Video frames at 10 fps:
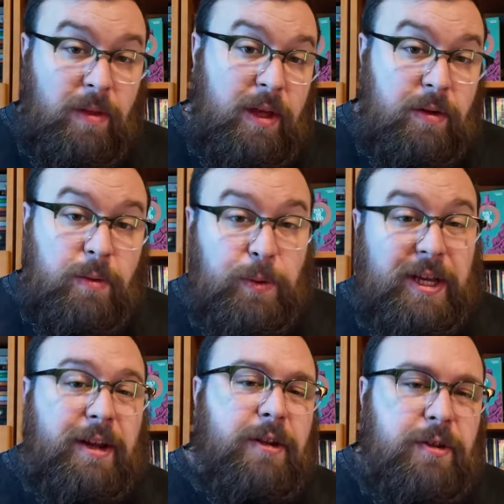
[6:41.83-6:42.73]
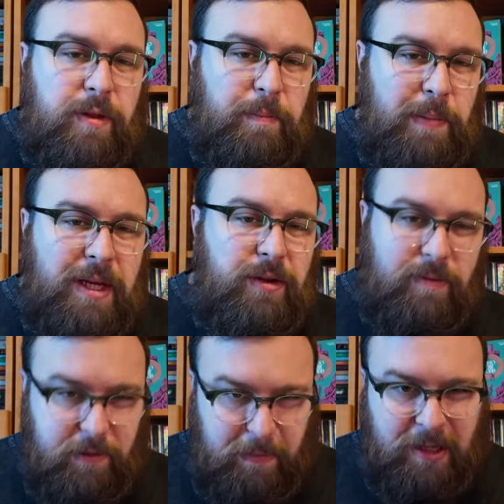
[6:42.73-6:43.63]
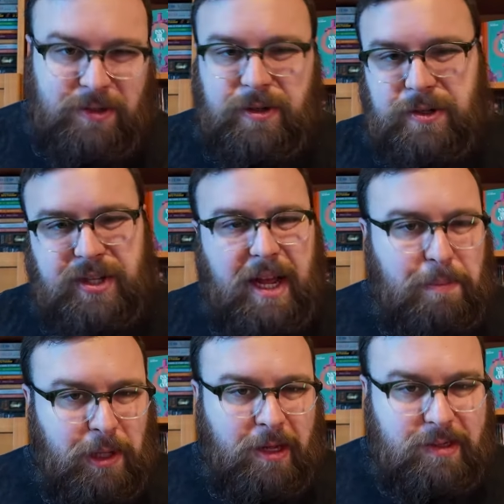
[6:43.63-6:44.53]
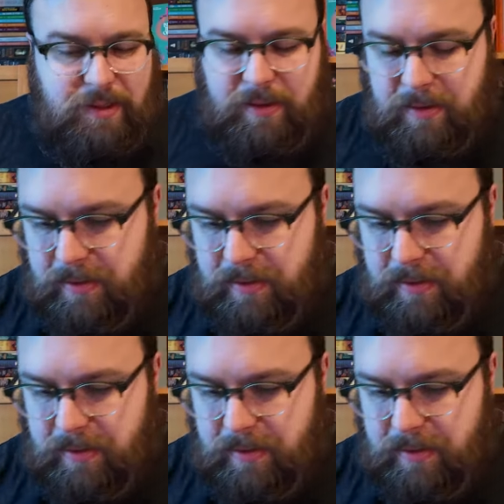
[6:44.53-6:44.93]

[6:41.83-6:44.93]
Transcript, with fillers: Then, we get into the meat of the monster stat blocks,